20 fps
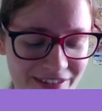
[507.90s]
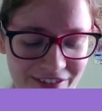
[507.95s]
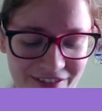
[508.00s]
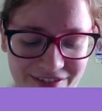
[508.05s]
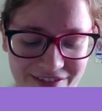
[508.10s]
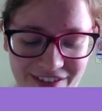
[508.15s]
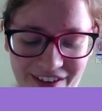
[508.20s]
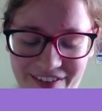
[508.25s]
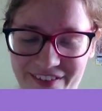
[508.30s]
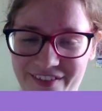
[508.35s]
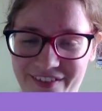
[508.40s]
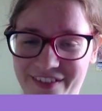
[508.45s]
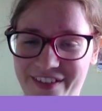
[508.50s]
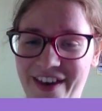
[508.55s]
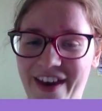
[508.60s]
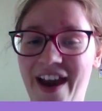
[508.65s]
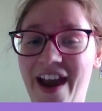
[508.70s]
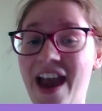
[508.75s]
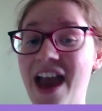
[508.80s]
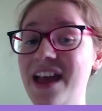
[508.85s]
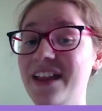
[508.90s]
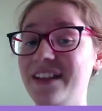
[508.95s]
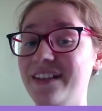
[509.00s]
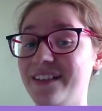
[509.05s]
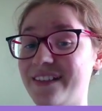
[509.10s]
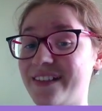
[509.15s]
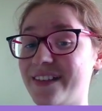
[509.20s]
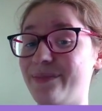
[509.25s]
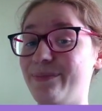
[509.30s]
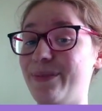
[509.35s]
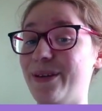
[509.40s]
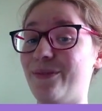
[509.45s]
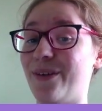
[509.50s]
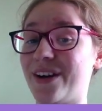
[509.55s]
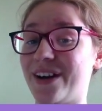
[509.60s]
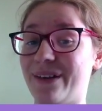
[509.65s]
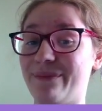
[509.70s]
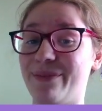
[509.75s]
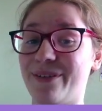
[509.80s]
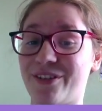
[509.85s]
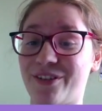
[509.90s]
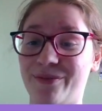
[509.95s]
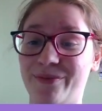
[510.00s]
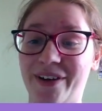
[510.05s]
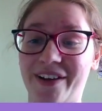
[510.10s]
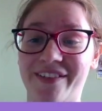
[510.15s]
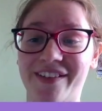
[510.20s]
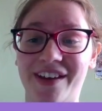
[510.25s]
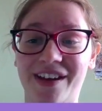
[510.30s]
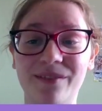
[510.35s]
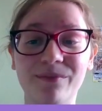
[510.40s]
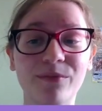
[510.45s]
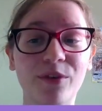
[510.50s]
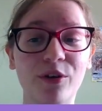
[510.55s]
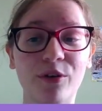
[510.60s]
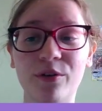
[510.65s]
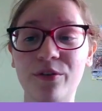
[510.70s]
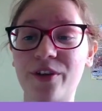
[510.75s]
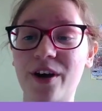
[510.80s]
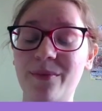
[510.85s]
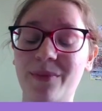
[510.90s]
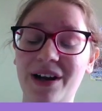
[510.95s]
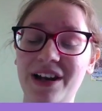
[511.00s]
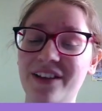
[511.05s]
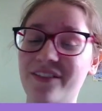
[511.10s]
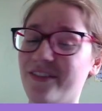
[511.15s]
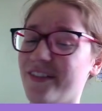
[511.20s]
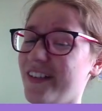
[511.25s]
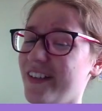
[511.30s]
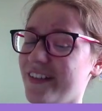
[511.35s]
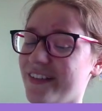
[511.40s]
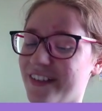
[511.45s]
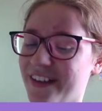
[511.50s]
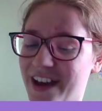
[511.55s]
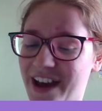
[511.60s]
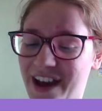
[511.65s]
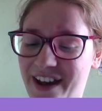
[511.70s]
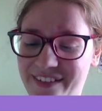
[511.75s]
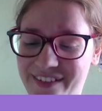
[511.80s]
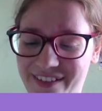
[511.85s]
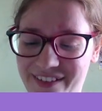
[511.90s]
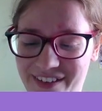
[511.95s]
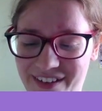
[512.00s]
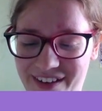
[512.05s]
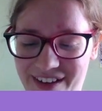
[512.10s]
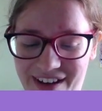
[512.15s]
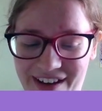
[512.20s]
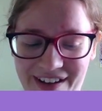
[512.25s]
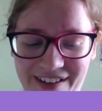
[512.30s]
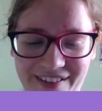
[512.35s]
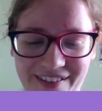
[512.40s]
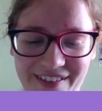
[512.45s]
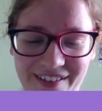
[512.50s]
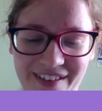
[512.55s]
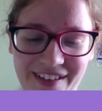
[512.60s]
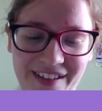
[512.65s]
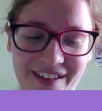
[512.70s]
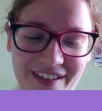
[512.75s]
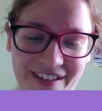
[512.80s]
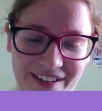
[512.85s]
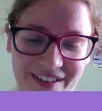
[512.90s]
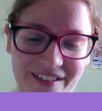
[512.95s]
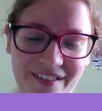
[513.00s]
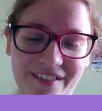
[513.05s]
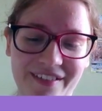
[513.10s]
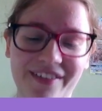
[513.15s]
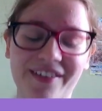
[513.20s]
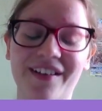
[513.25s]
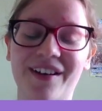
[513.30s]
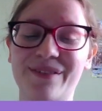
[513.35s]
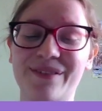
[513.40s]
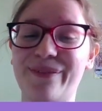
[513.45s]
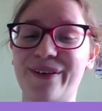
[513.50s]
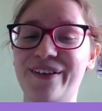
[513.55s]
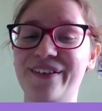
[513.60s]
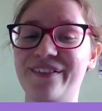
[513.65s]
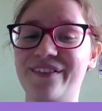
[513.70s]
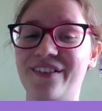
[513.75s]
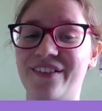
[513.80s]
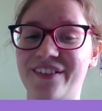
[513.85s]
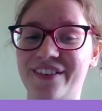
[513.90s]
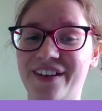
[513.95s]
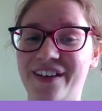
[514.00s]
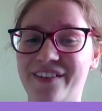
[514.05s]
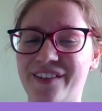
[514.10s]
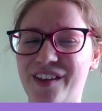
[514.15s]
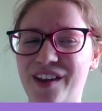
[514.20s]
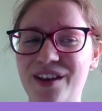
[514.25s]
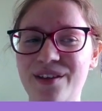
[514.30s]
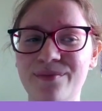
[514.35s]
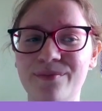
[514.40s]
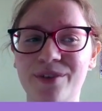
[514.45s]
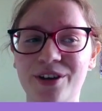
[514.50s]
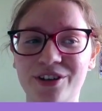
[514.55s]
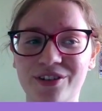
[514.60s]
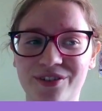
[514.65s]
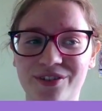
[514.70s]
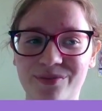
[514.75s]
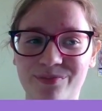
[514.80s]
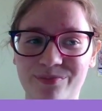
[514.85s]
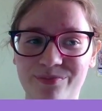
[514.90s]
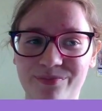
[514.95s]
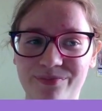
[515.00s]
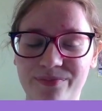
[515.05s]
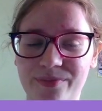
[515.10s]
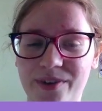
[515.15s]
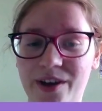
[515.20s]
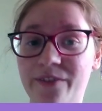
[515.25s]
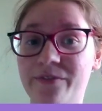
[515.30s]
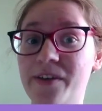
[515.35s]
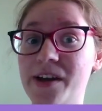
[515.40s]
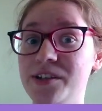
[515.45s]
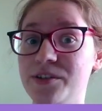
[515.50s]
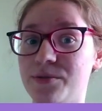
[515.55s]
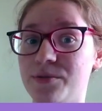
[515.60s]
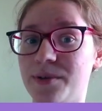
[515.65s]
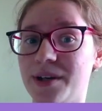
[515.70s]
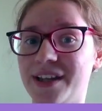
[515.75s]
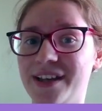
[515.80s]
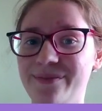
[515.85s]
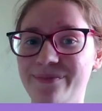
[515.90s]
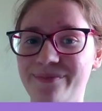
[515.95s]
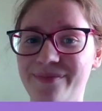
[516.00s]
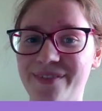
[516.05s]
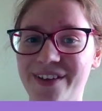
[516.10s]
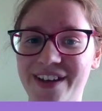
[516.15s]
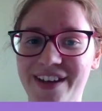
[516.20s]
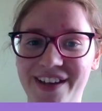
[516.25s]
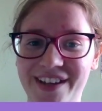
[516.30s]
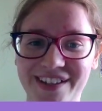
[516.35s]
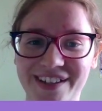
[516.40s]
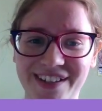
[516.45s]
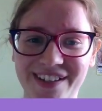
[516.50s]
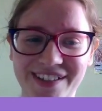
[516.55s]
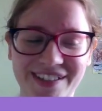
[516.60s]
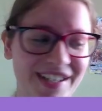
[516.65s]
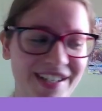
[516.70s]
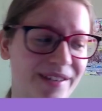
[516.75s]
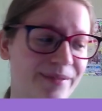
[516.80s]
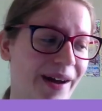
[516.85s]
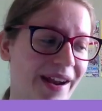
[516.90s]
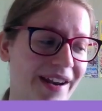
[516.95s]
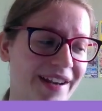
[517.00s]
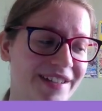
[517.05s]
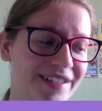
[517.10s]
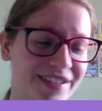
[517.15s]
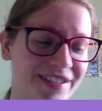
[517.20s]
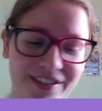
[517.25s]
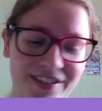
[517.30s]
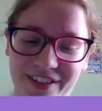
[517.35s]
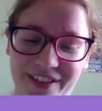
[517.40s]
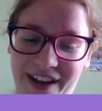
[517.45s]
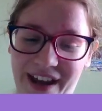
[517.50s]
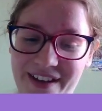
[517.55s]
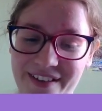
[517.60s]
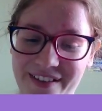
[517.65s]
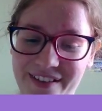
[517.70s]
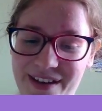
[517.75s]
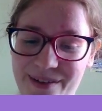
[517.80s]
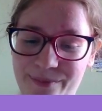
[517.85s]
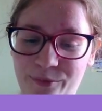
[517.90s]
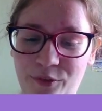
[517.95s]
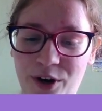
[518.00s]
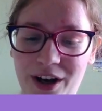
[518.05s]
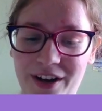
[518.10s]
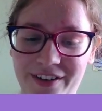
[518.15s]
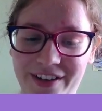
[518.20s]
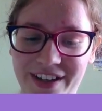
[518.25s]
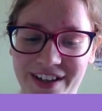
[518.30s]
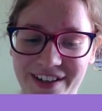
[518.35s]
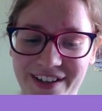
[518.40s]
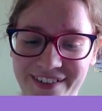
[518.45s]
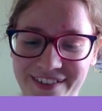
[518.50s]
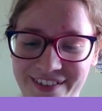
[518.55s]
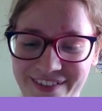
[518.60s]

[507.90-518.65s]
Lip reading: Doesn't tend to be one I put on my team, although my little sister has had Slowpoke on her team and eventually she managed to get him working.